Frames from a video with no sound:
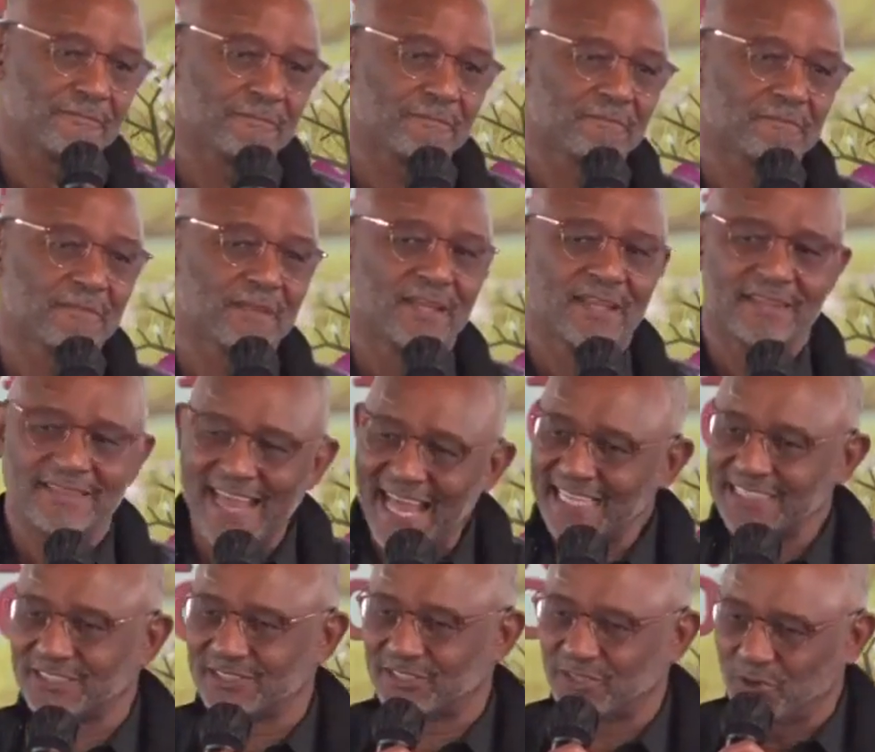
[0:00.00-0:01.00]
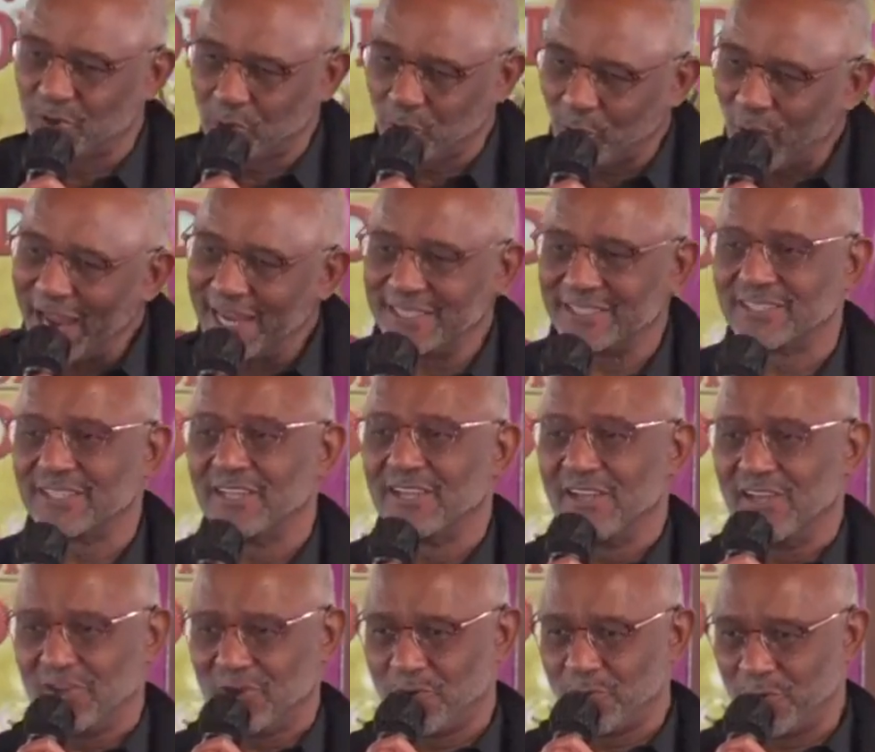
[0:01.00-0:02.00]
That's great
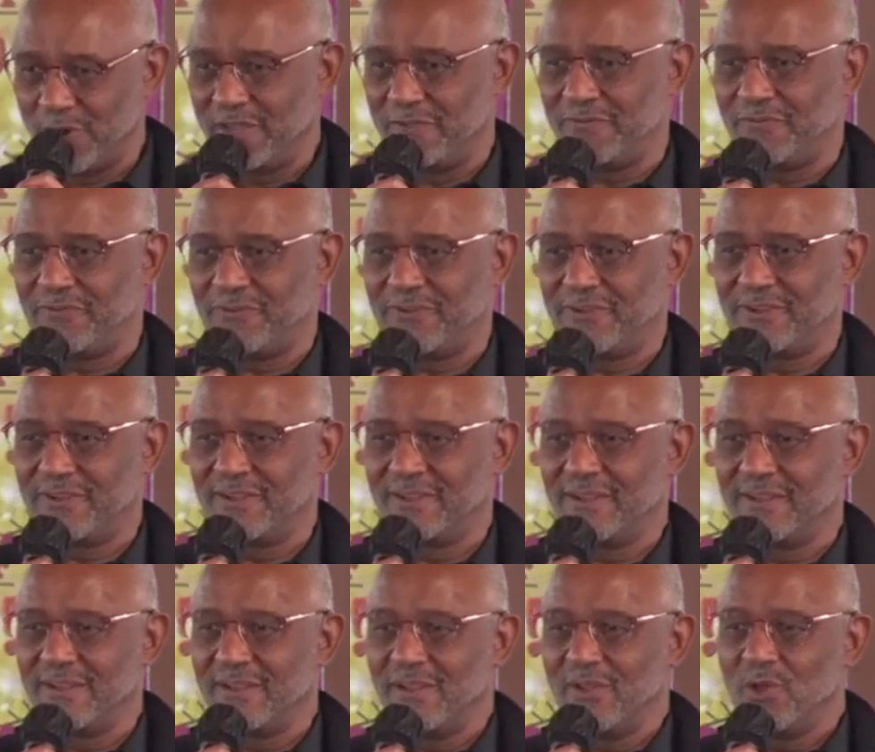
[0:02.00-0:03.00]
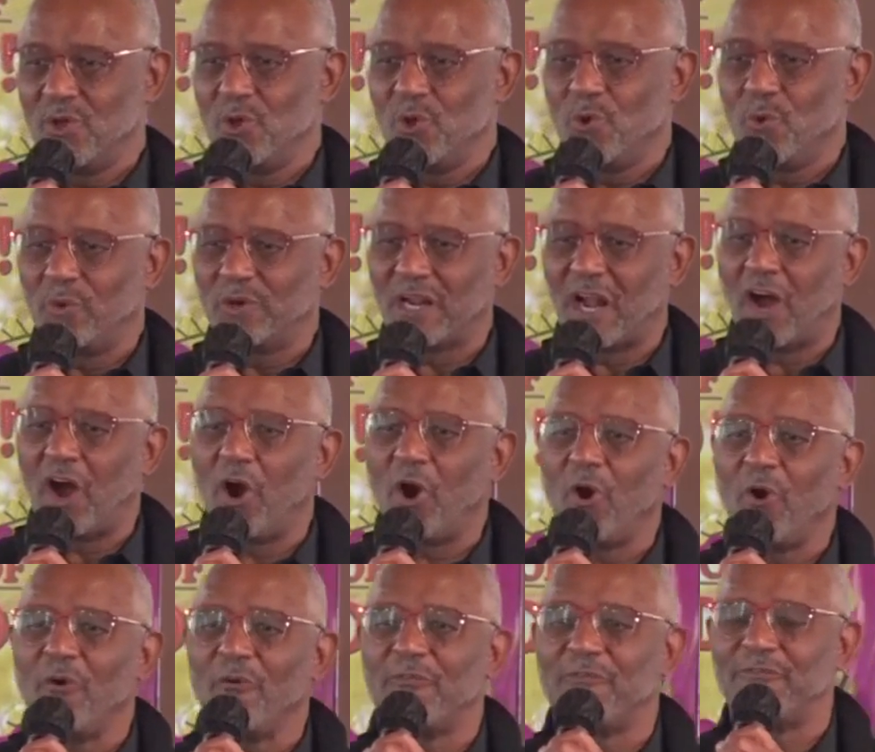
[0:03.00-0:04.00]
grief. When a whole
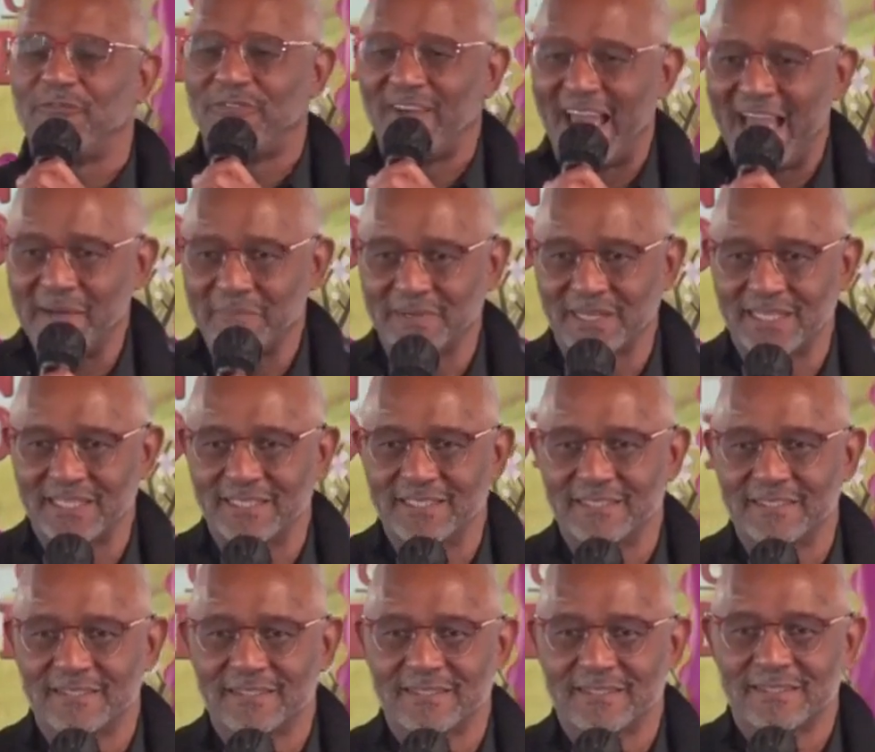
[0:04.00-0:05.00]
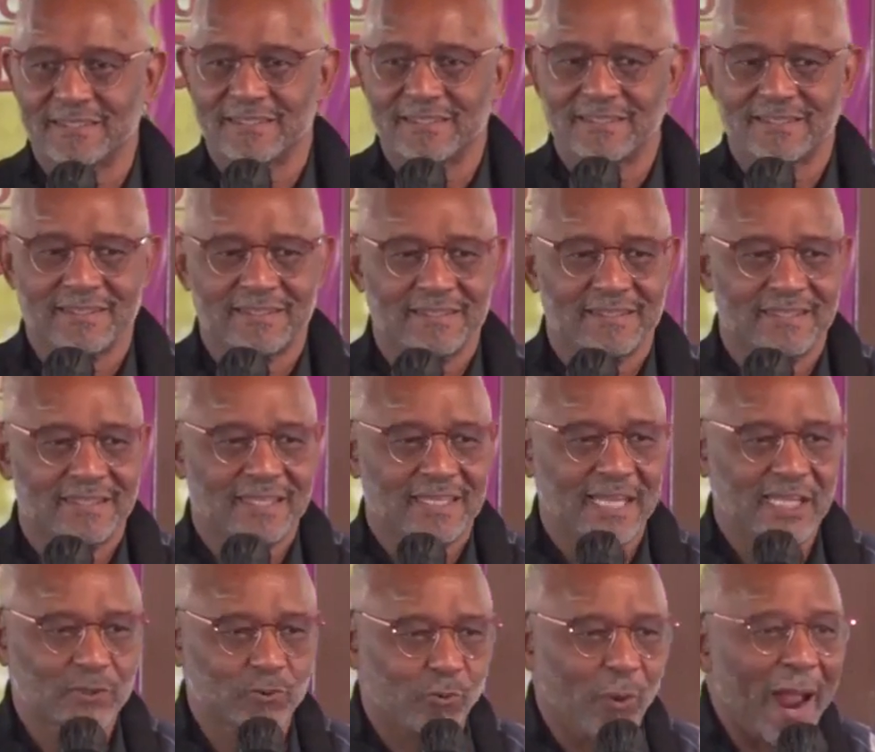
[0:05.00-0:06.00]
family is
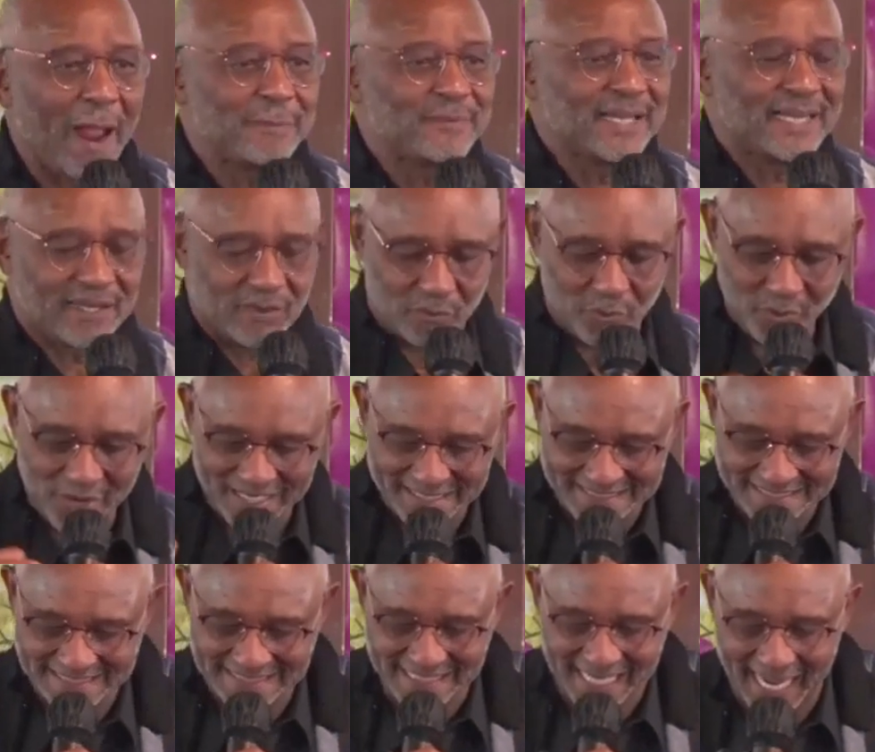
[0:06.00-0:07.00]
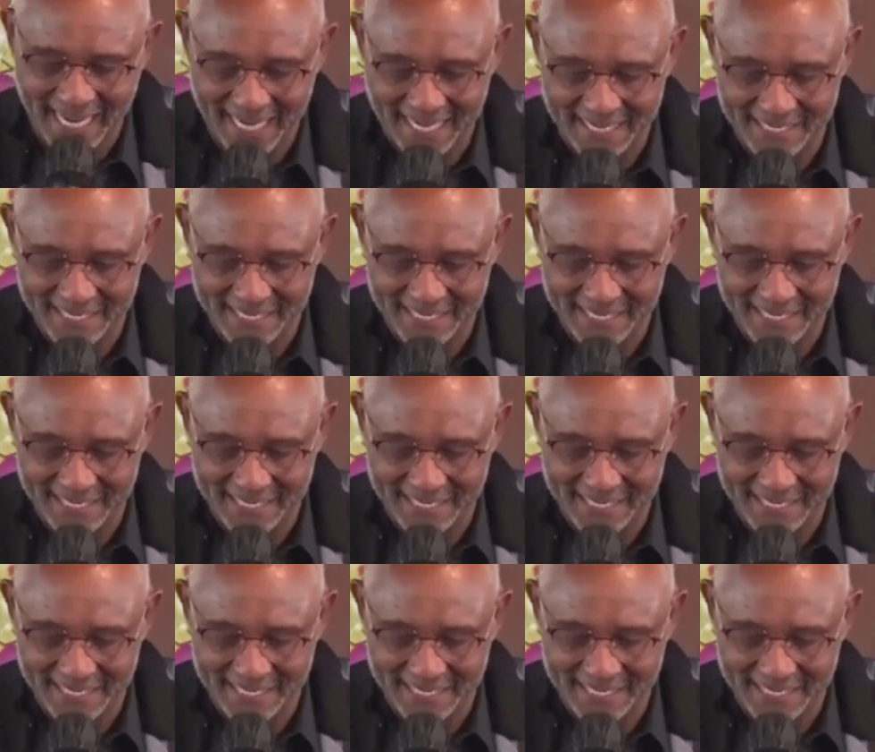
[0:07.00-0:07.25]
wiped out at one time.